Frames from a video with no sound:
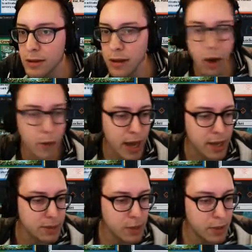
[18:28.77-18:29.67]
Okay,
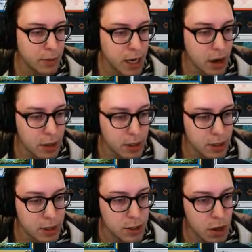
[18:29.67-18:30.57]
so here we go.
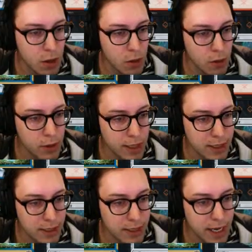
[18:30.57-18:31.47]
So
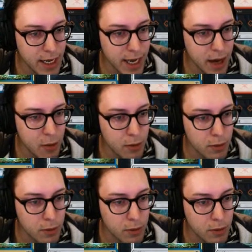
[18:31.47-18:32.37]
let's take out
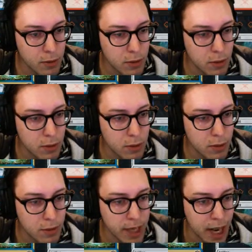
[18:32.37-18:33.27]

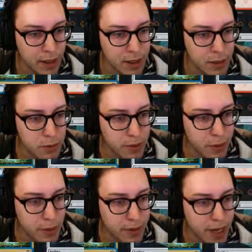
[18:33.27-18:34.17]
the island. We don't
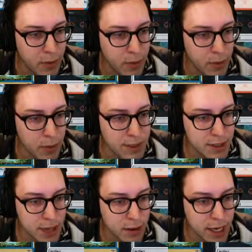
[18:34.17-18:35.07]
want that. We don't want
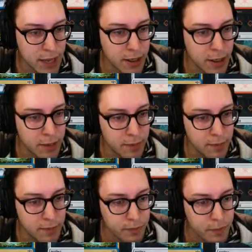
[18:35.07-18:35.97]
Scuttlegator.
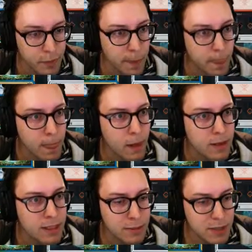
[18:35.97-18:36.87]

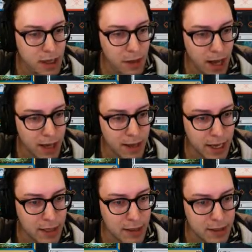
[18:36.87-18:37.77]
This seems like a lot of
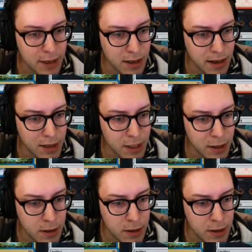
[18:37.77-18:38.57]
lands. 11?